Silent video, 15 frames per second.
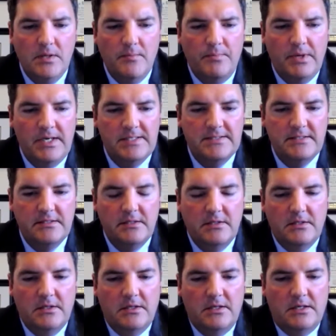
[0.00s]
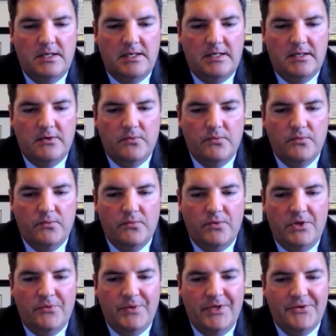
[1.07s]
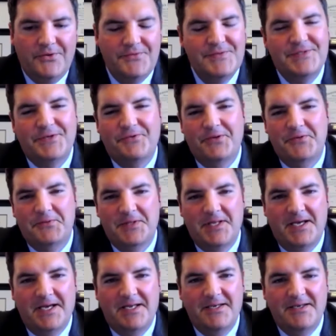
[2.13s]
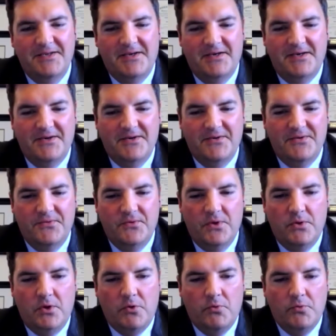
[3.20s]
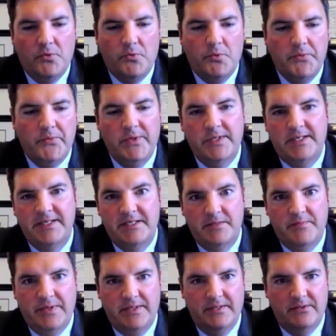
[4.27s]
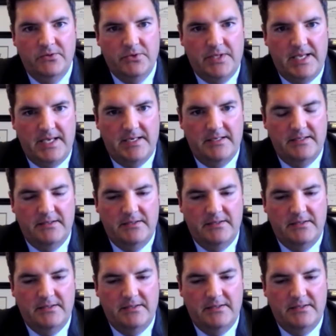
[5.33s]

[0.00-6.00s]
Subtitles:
But, you know, we don't always agree with that, or we want an independent look at it.